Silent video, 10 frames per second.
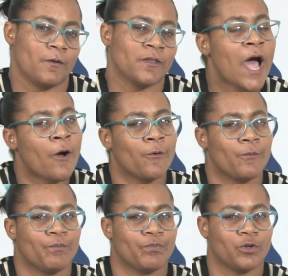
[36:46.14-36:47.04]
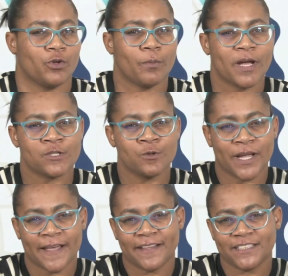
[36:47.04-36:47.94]
Now, you must
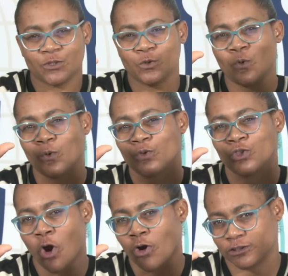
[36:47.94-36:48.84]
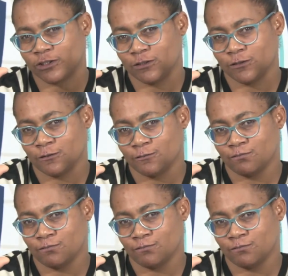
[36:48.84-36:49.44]
look at these two dogs.